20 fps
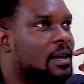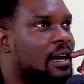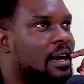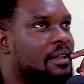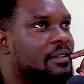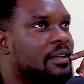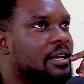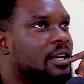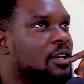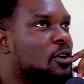
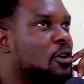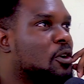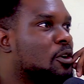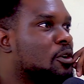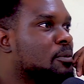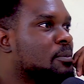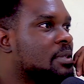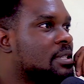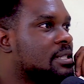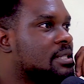other
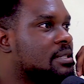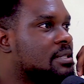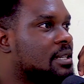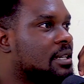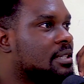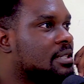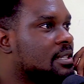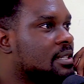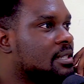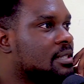economies
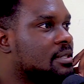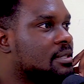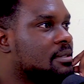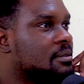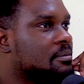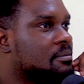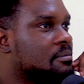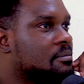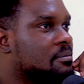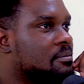such as
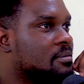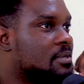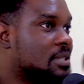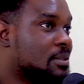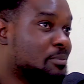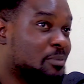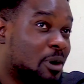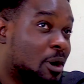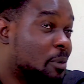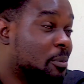
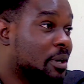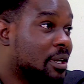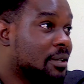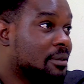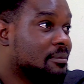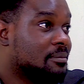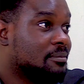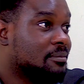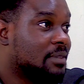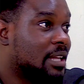Zimbabwe
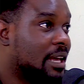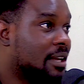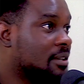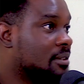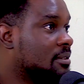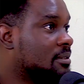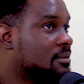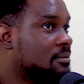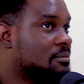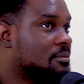
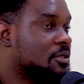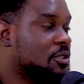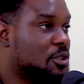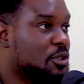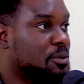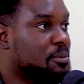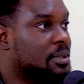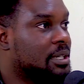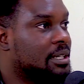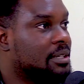and
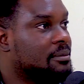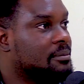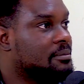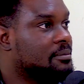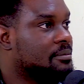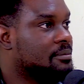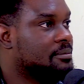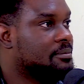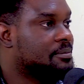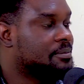Germany,
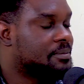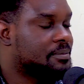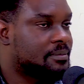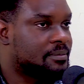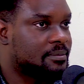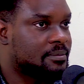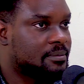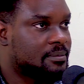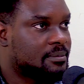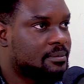
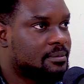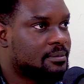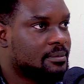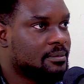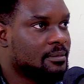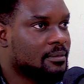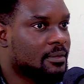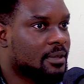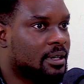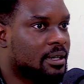
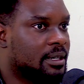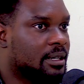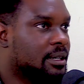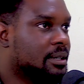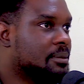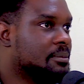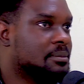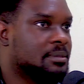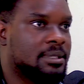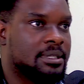
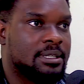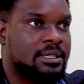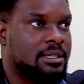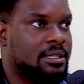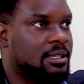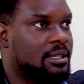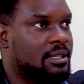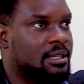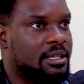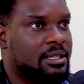uh,
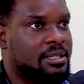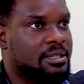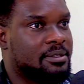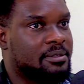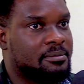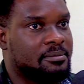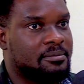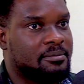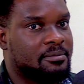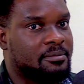like
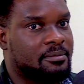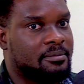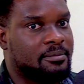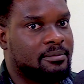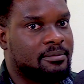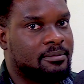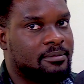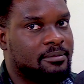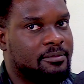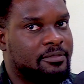the
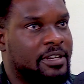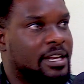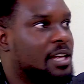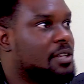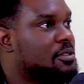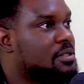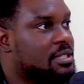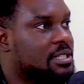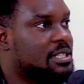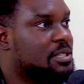
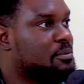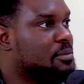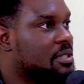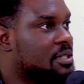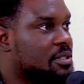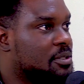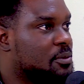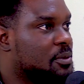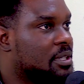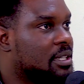financial system
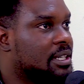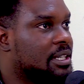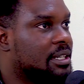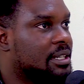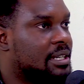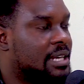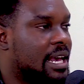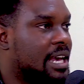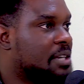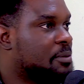is really
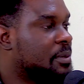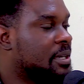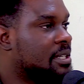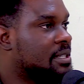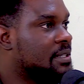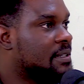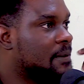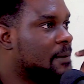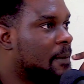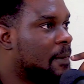cash
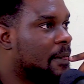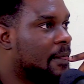based.